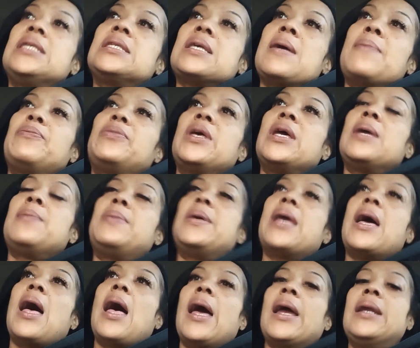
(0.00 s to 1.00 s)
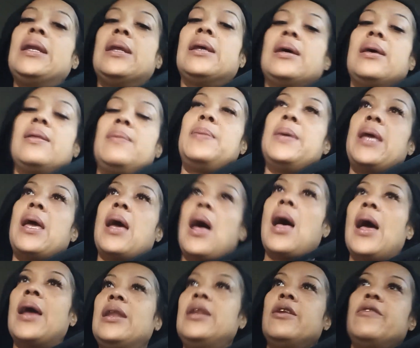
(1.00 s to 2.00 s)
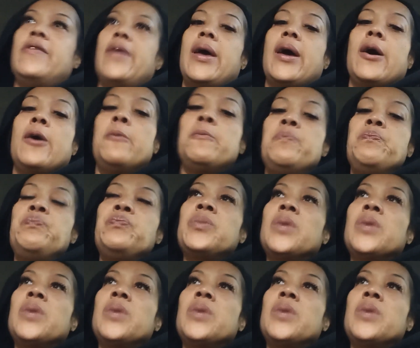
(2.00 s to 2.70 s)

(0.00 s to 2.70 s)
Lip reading: something behind the veil,